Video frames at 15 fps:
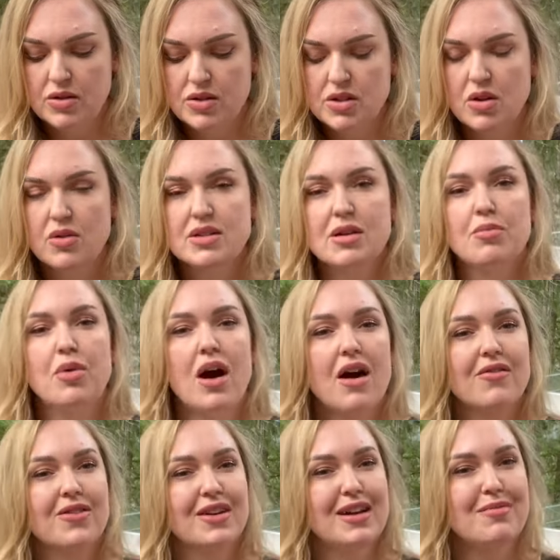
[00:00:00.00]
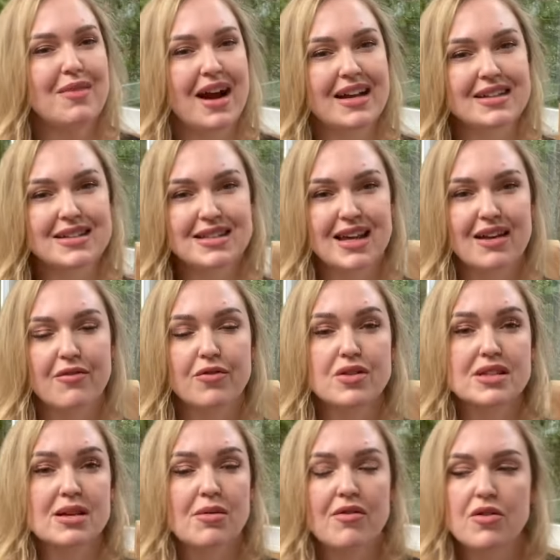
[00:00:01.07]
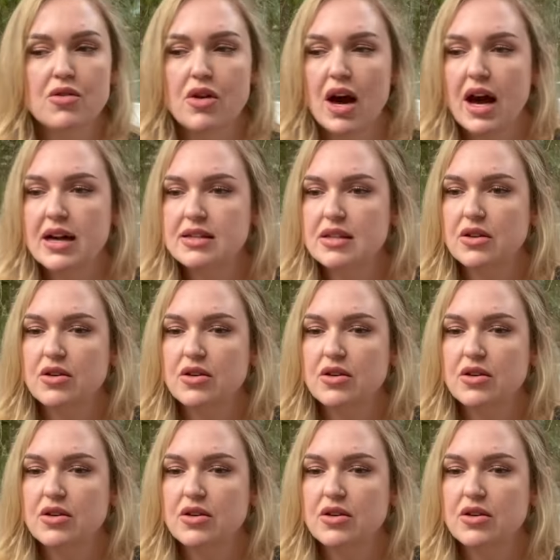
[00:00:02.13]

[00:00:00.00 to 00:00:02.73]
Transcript: So it's a poverty mindset for some of you guys.